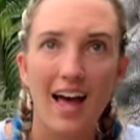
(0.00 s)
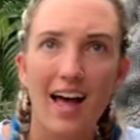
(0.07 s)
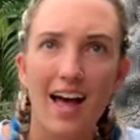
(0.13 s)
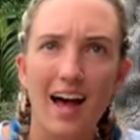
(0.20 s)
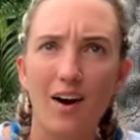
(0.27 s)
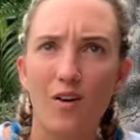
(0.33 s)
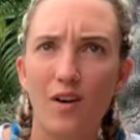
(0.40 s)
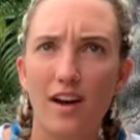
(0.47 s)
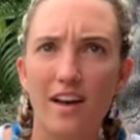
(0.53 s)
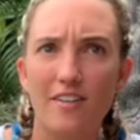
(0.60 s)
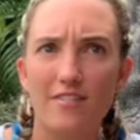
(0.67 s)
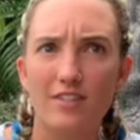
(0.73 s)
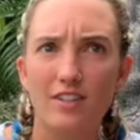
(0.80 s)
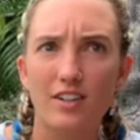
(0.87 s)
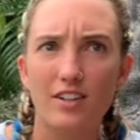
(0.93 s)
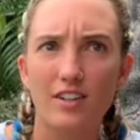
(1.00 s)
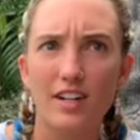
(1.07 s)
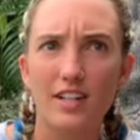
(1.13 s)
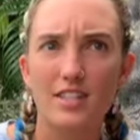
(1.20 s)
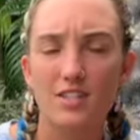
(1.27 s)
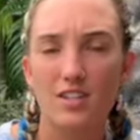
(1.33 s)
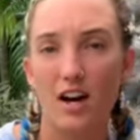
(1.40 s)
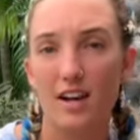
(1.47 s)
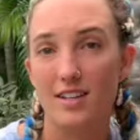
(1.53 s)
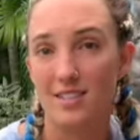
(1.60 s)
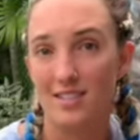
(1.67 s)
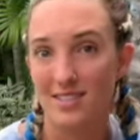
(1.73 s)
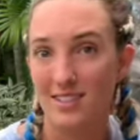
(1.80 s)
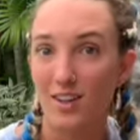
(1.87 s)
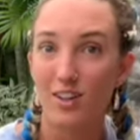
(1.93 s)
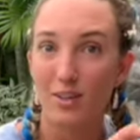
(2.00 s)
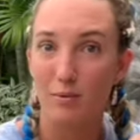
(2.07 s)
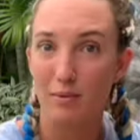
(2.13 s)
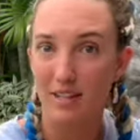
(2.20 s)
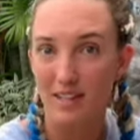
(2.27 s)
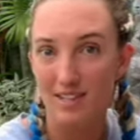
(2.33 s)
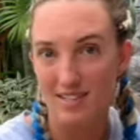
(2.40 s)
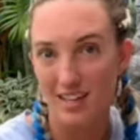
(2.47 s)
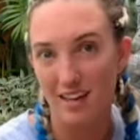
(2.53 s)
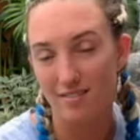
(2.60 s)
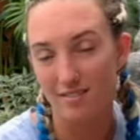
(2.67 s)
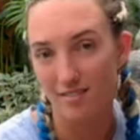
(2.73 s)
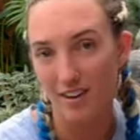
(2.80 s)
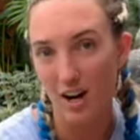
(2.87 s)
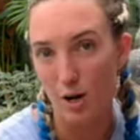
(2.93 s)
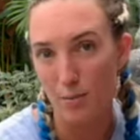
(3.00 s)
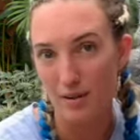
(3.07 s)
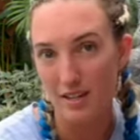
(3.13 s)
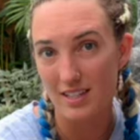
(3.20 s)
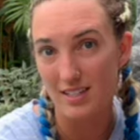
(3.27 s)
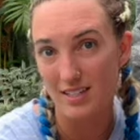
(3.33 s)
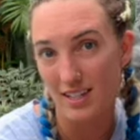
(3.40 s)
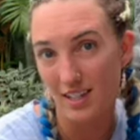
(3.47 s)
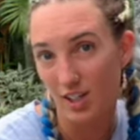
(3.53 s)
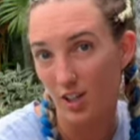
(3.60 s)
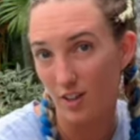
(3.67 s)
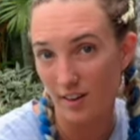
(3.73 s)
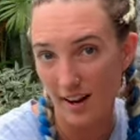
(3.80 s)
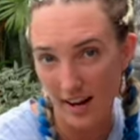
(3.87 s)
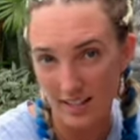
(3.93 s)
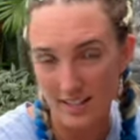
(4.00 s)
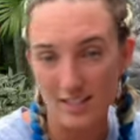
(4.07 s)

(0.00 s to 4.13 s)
However, it's not necessarily because that environment is incorrect.